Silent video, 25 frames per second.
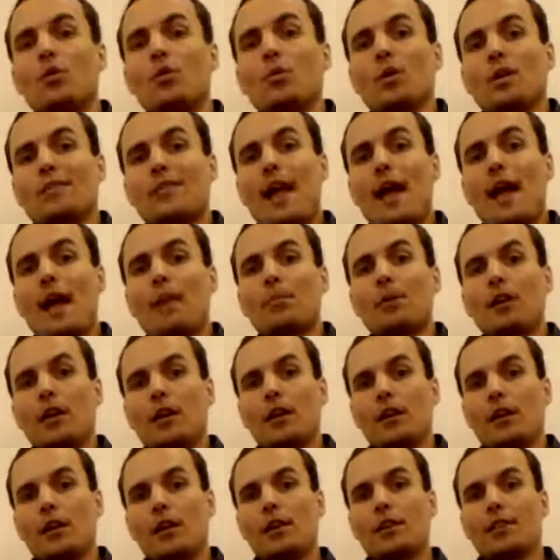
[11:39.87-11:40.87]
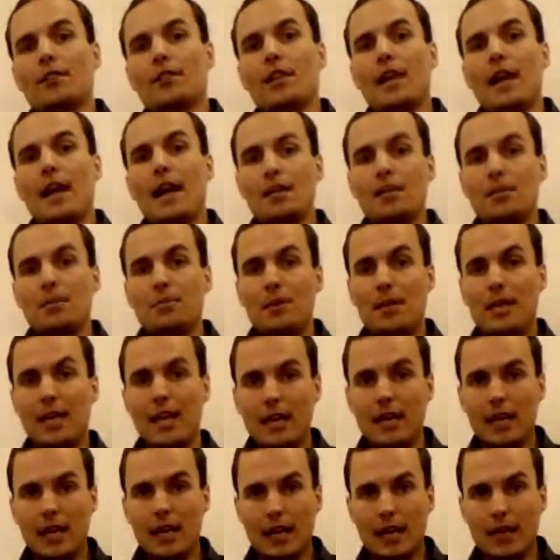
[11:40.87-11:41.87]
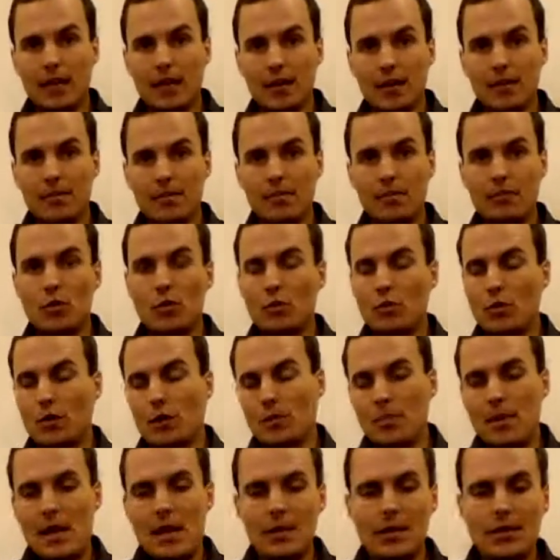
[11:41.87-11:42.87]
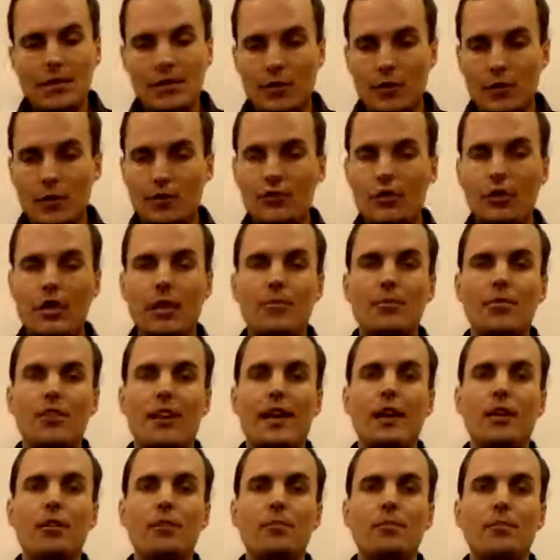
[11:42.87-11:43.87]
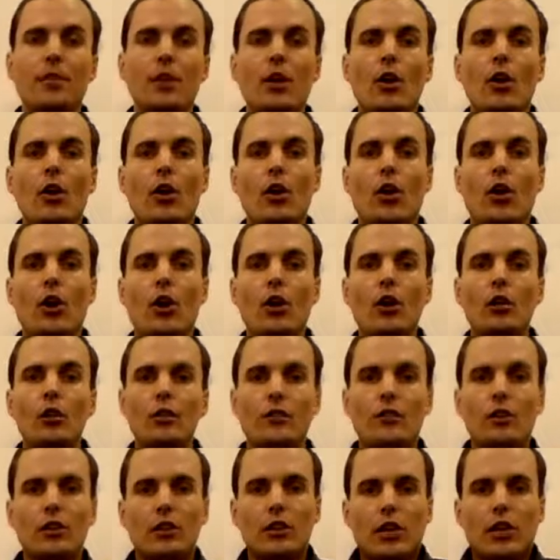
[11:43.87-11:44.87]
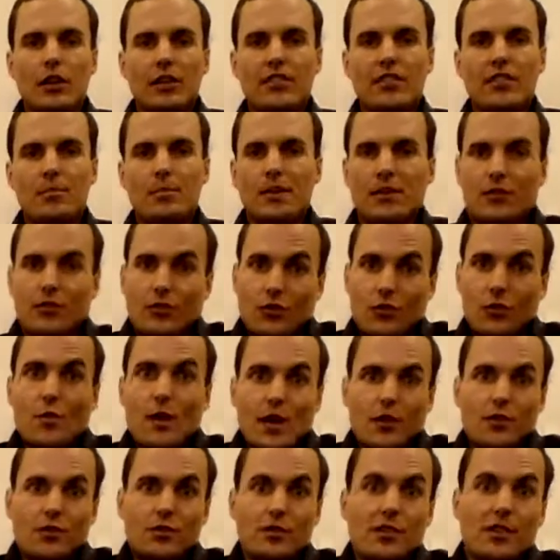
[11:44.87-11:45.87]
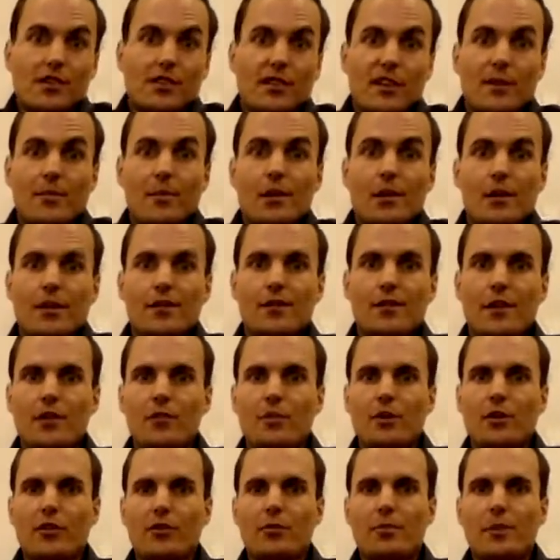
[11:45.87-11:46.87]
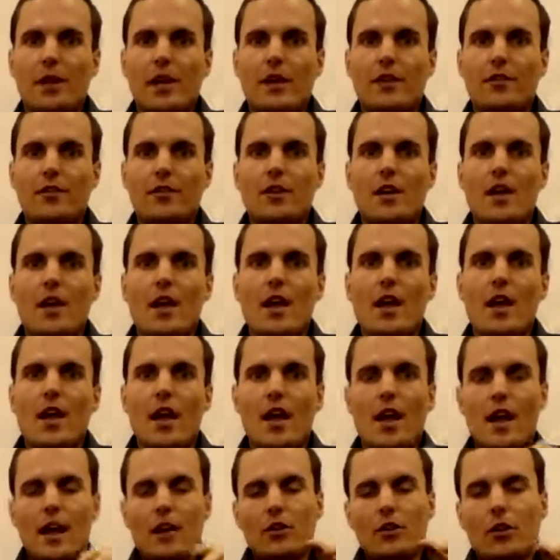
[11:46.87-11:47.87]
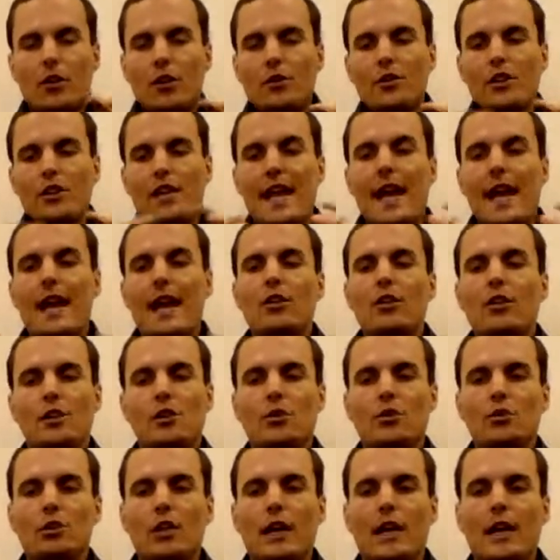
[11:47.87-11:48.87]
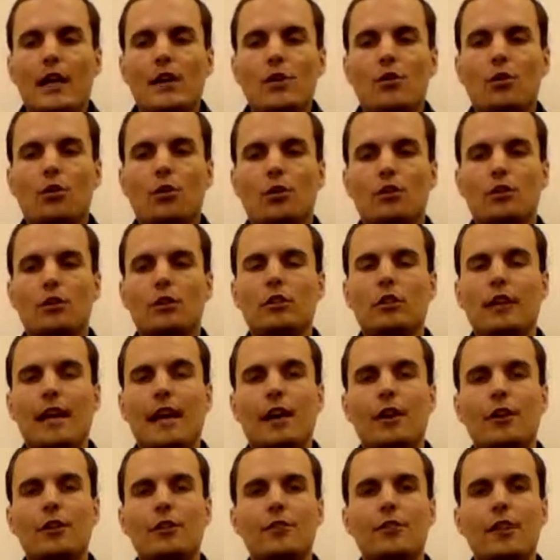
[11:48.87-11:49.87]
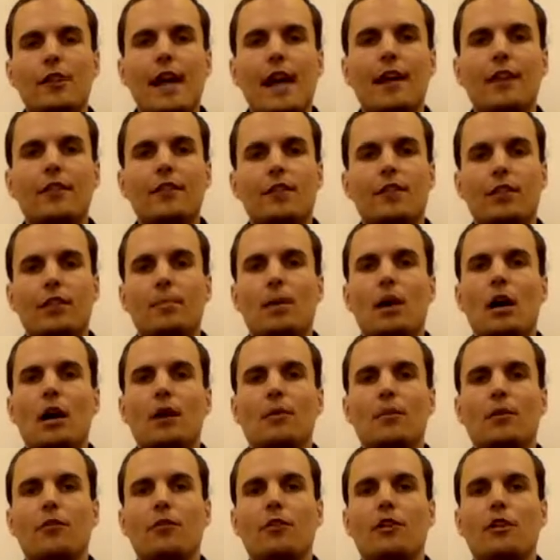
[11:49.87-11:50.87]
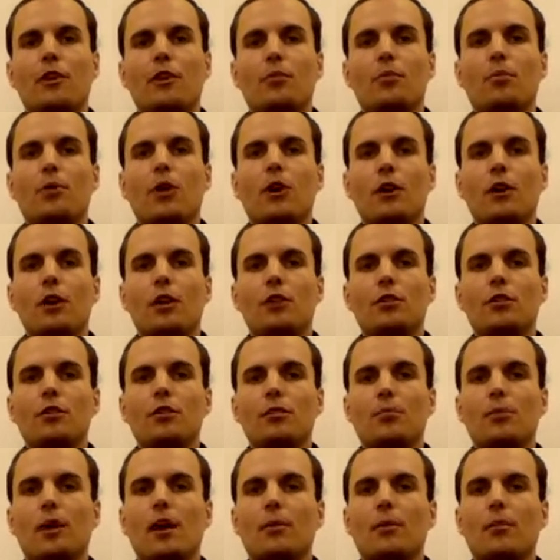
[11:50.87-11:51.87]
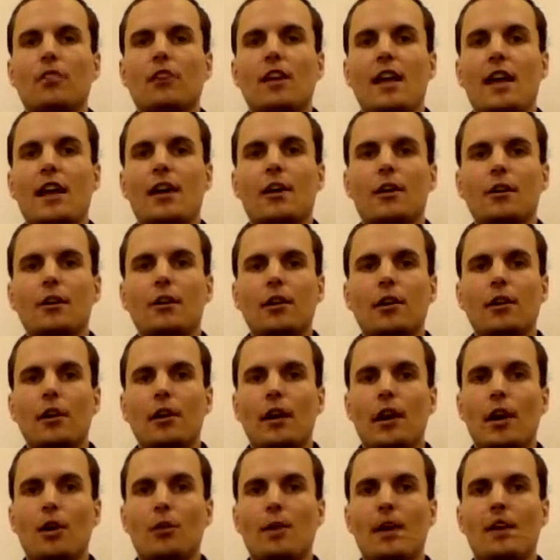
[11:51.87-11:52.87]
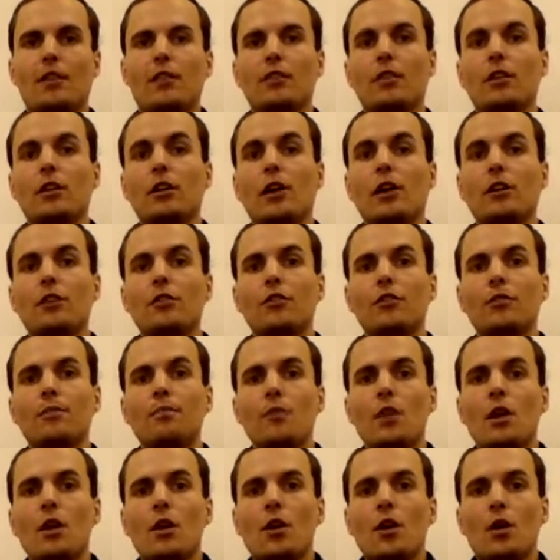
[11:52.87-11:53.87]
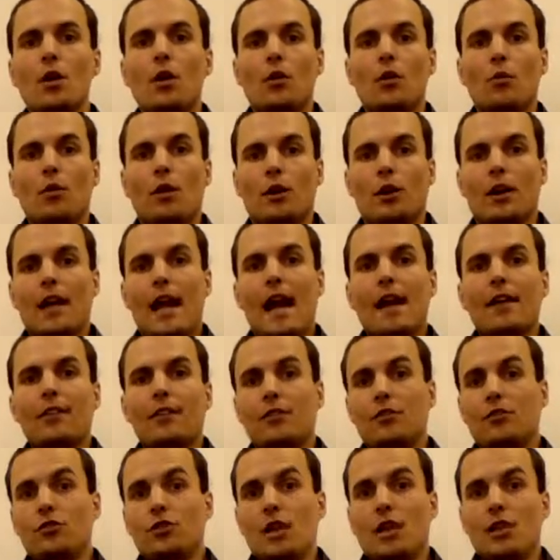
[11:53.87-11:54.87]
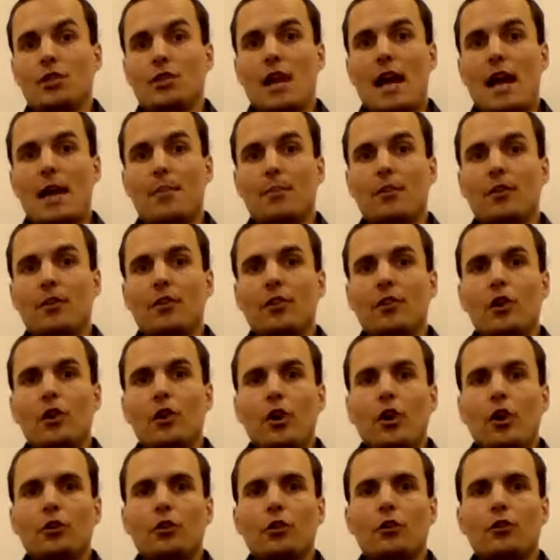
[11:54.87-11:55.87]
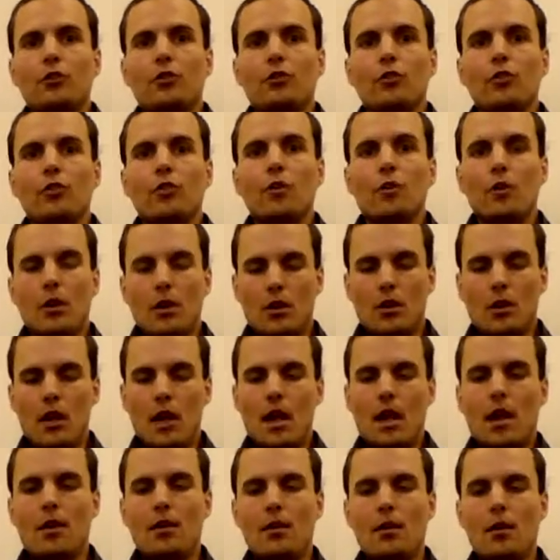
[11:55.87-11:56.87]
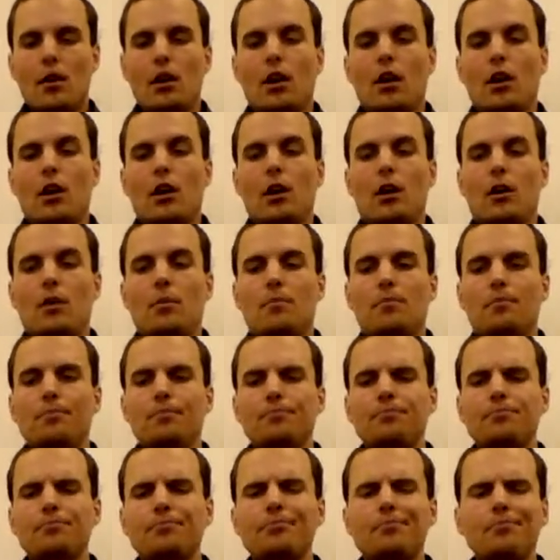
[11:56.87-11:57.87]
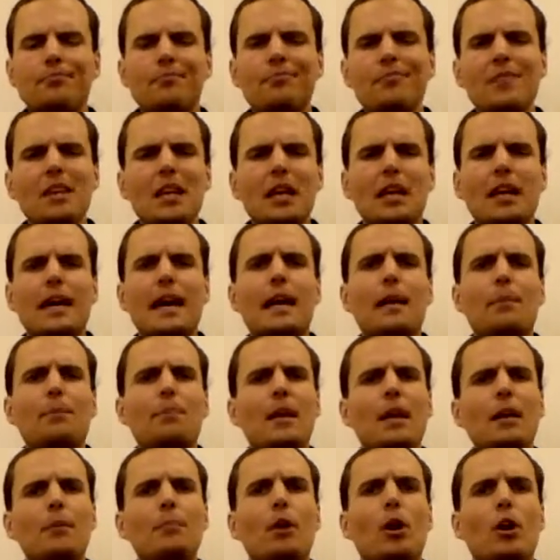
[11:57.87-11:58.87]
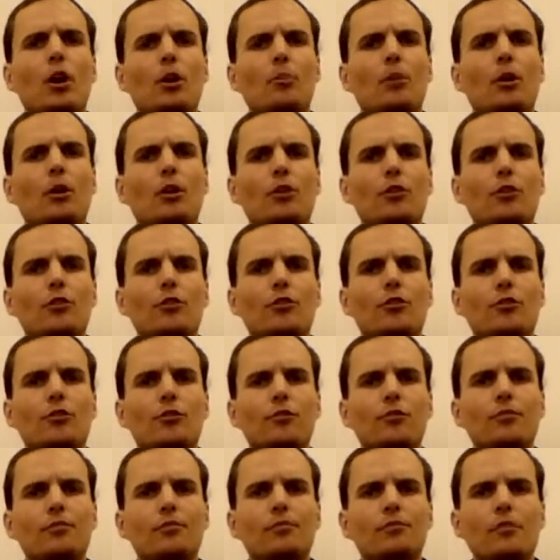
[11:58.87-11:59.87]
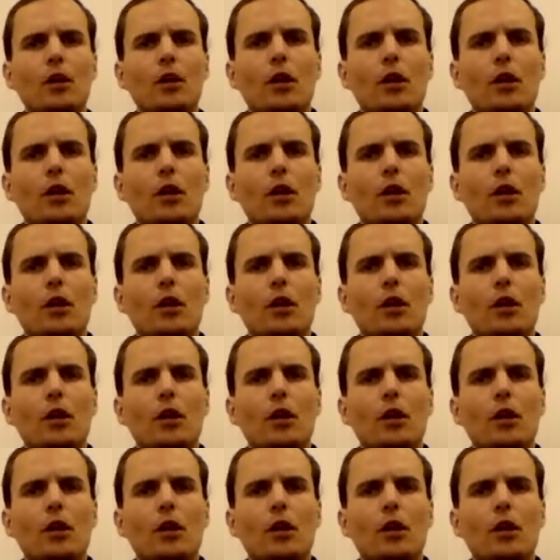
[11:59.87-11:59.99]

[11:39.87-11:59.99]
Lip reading: What's happening is that at the beginning, when the baby first comes out, all of their lungs have been squished because they've been in a very small space, and all the alveoli, or little air sacs at the bottom of the bronchioles, bottom of the airways of the lungs, where gas exchange happens, all of those kind of ping pong balls